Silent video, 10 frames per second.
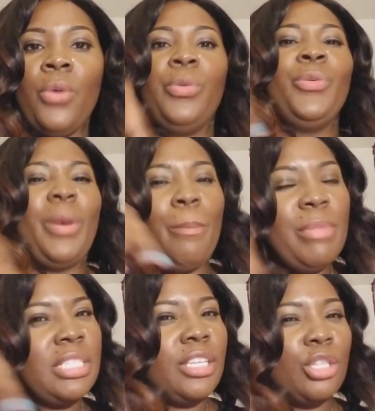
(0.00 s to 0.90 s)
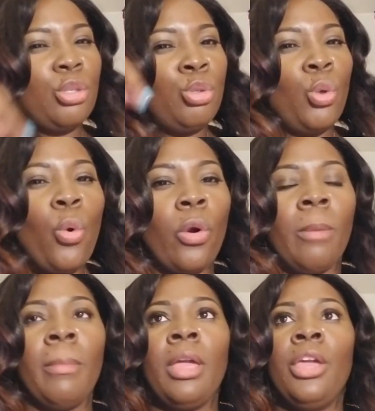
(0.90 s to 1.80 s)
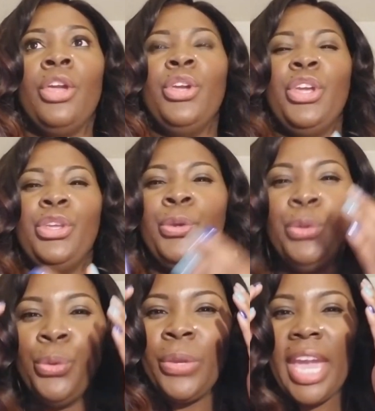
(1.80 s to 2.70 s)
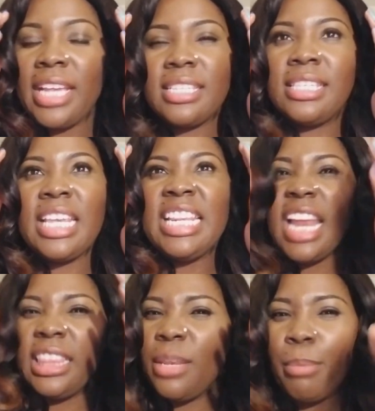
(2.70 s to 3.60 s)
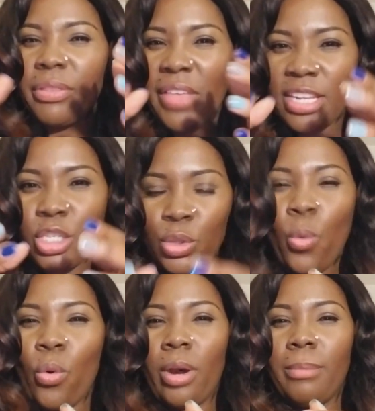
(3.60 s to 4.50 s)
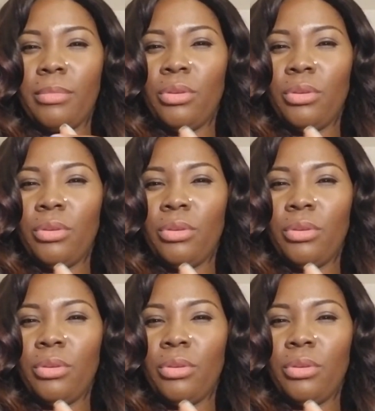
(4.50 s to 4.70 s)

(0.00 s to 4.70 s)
When you're in the midst of the storm, you can't see nothing but that storm.